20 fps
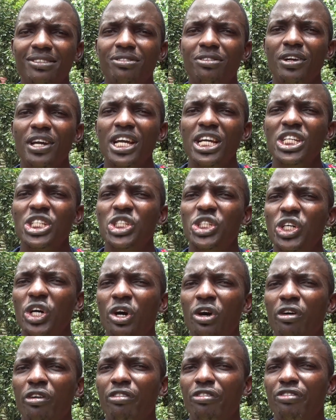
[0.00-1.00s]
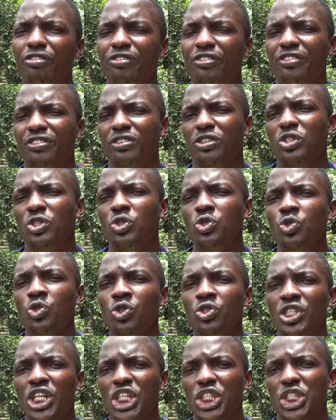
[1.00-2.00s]
range of
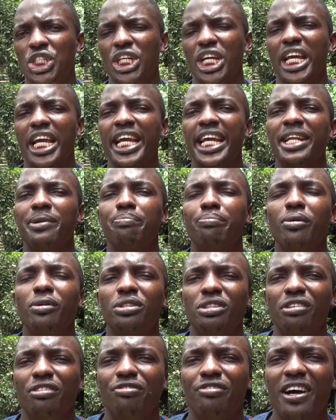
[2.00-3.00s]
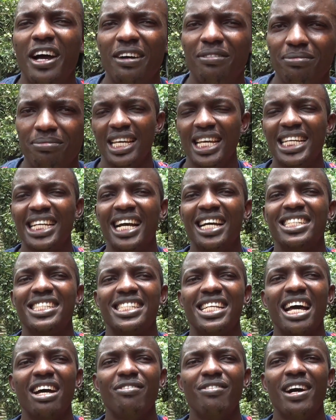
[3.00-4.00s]
usage in poultry farm. It can
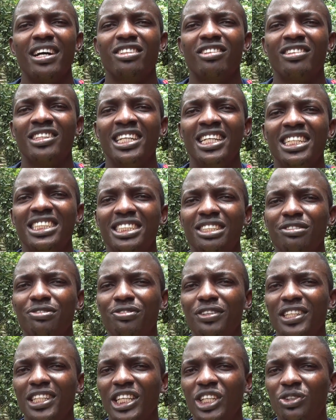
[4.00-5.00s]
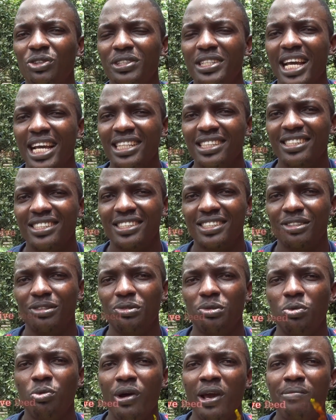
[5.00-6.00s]
serve as alternative feed ingredients
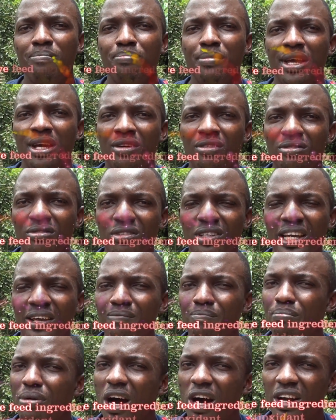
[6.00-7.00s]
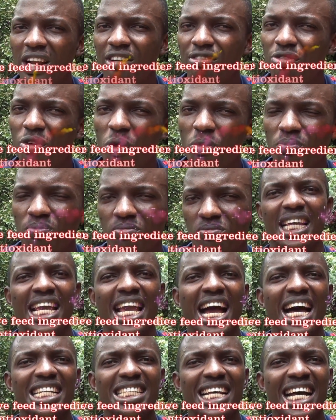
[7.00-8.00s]
when meal in powder form. It
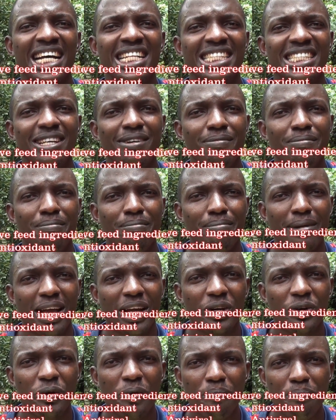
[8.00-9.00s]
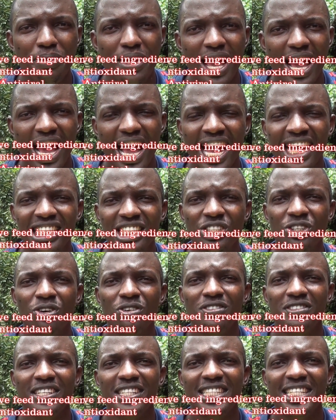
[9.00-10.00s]
has antimicrobial,
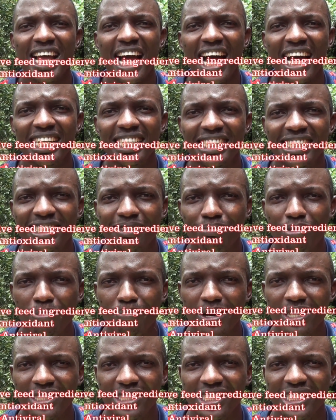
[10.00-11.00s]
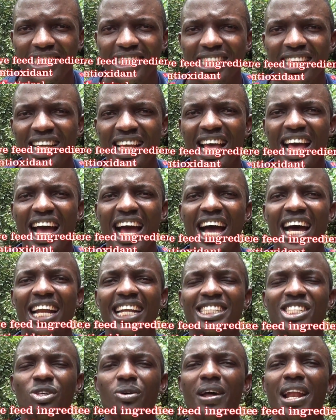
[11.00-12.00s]
antioxidant properties
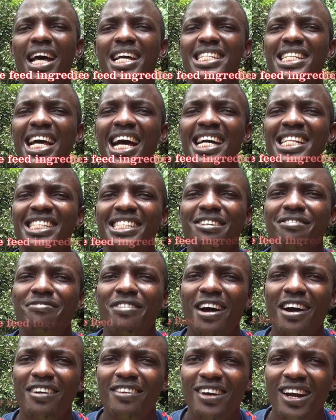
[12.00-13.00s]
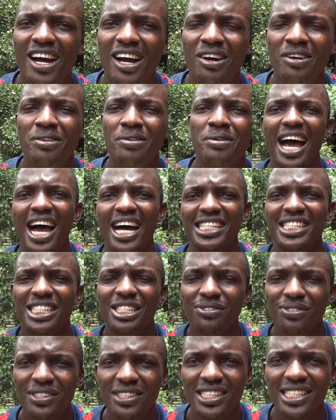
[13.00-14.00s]
as well as antiviral
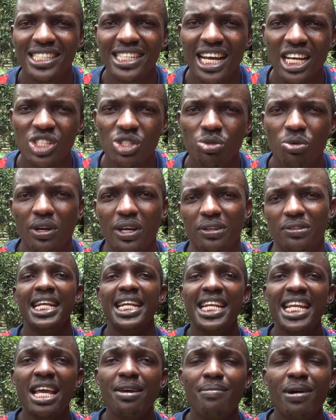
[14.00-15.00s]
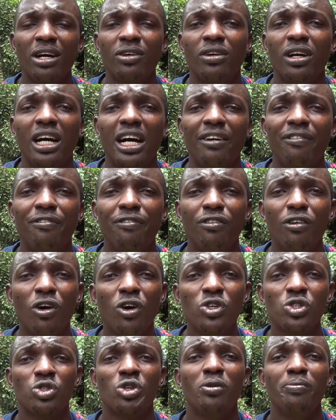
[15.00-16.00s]
activities as well. Neem have
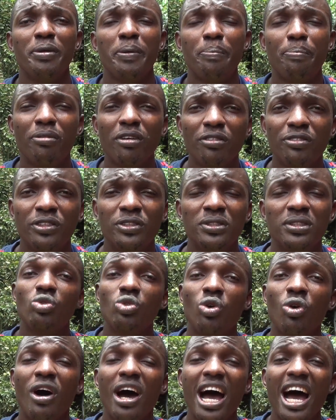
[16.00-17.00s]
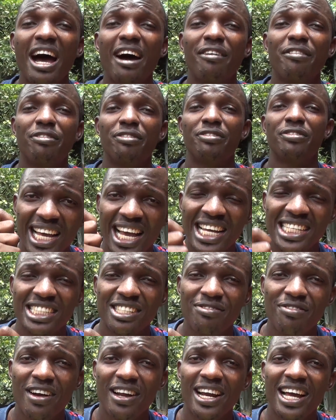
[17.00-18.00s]
also been proven to have
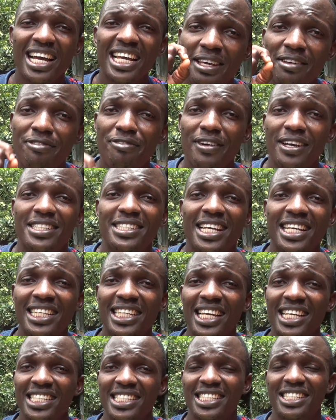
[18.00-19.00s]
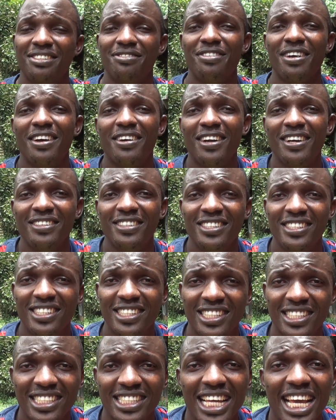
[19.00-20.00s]
antiviral effect against viral
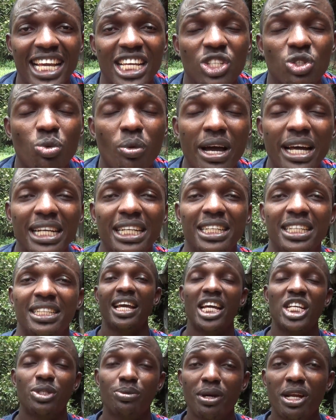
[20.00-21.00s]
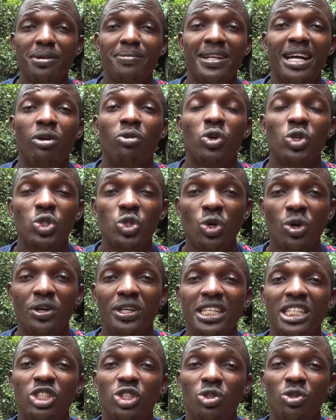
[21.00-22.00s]
diseases. There is one experiment that was done.
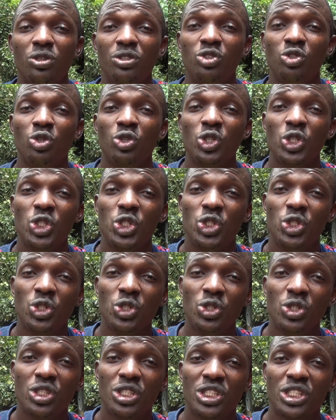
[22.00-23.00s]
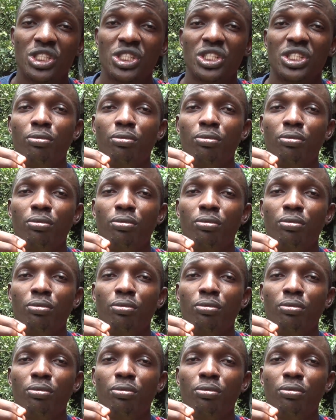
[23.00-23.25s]
It showed to reduce